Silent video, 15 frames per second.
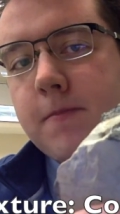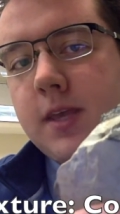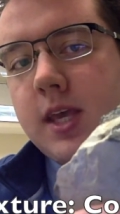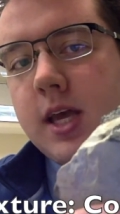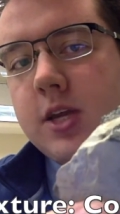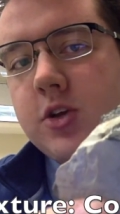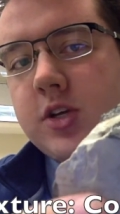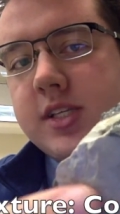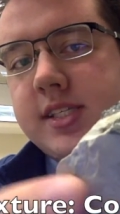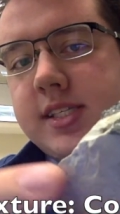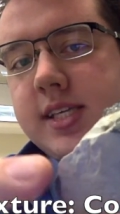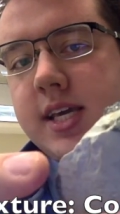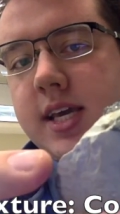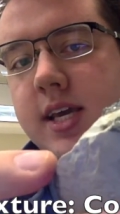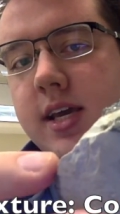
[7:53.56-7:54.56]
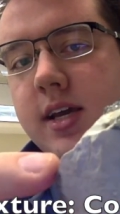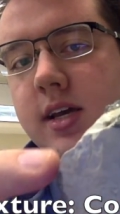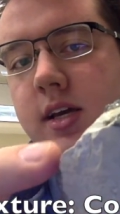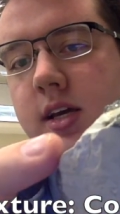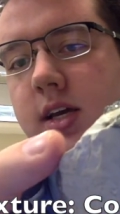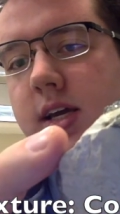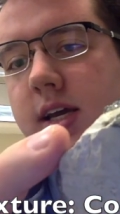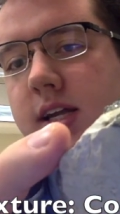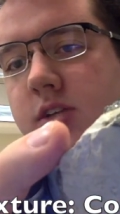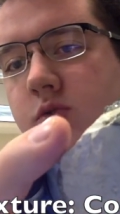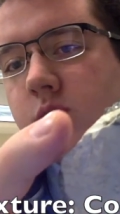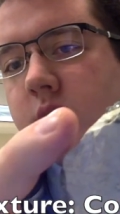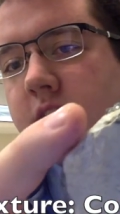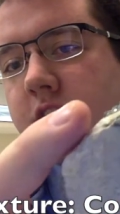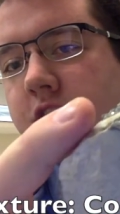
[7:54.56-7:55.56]
and you can see it has
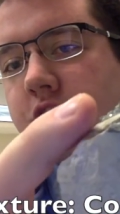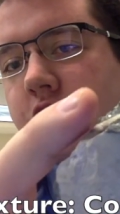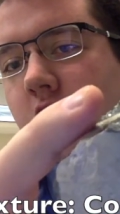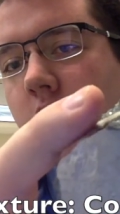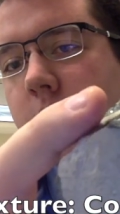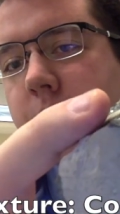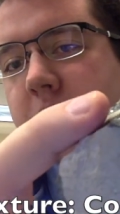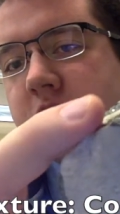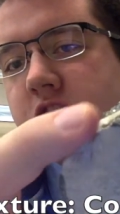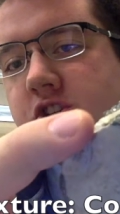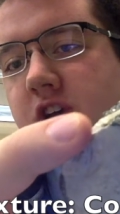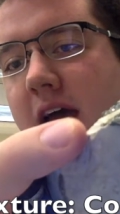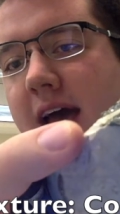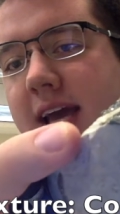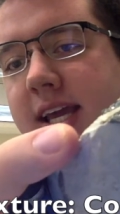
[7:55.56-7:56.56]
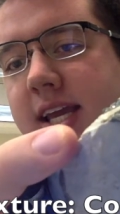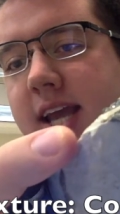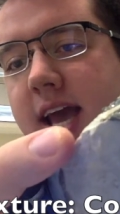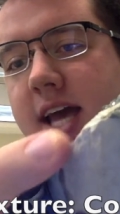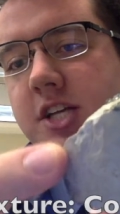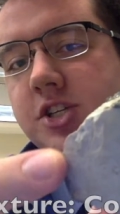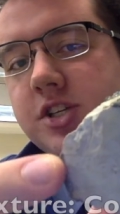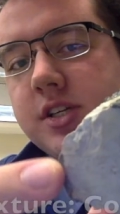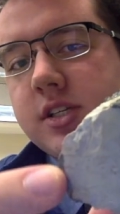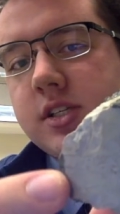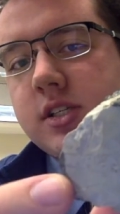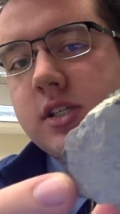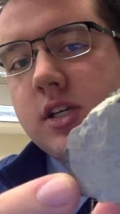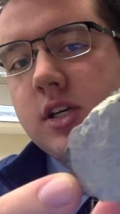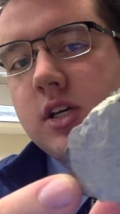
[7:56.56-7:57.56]
really sharp and jagged
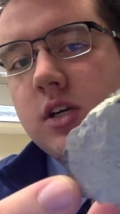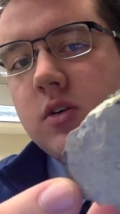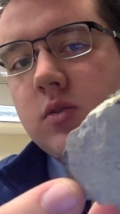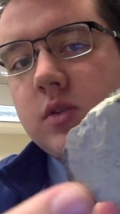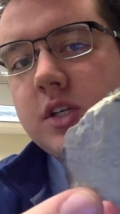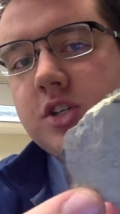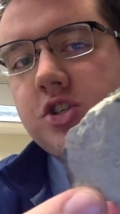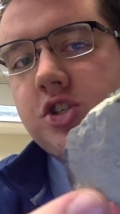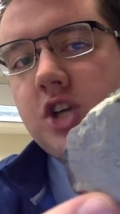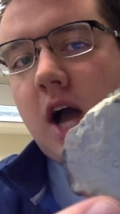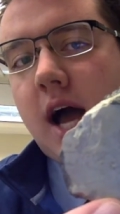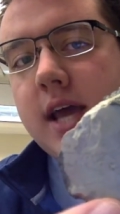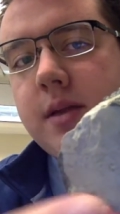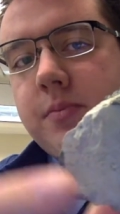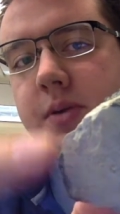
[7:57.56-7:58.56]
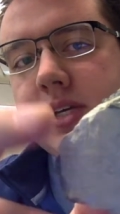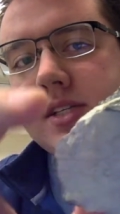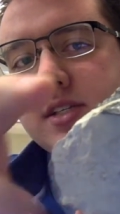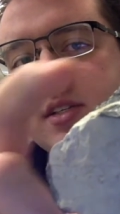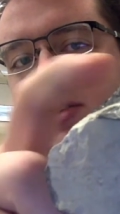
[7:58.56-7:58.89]
edges, these giant pieces